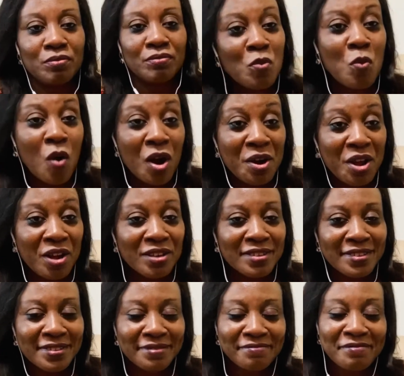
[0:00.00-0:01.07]

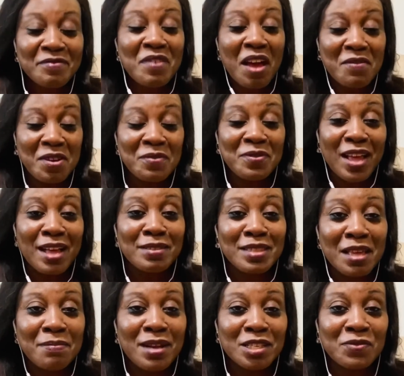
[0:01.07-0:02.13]
Warriors, if you have
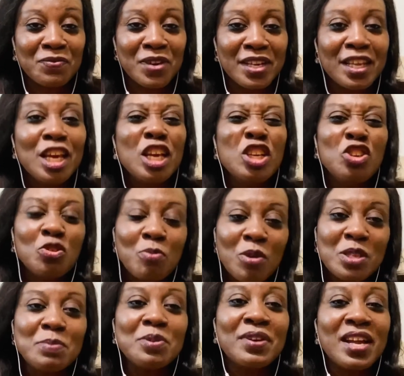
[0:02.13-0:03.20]
them as friends, you
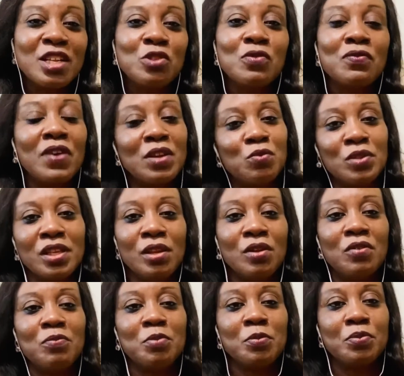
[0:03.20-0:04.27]
must be ready to fight with a lot
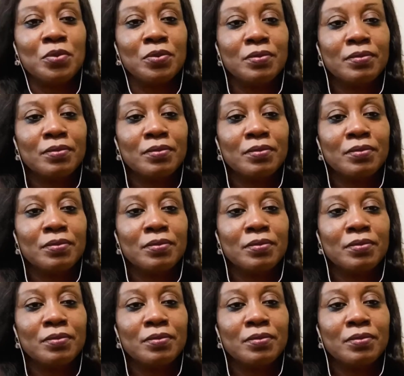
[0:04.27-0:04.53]
of people.